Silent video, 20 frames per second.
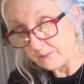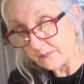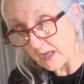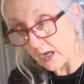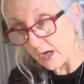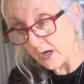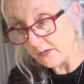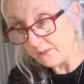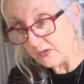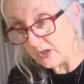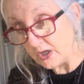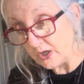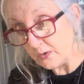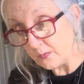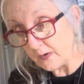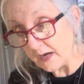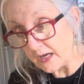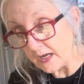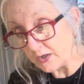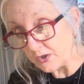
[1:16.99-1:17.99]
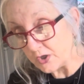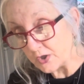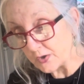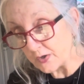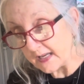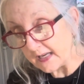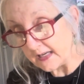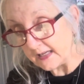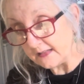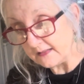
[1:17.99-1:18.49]
of you and your
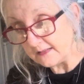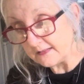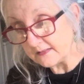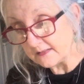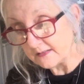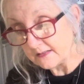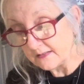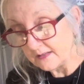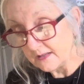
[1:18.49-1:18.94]
needs,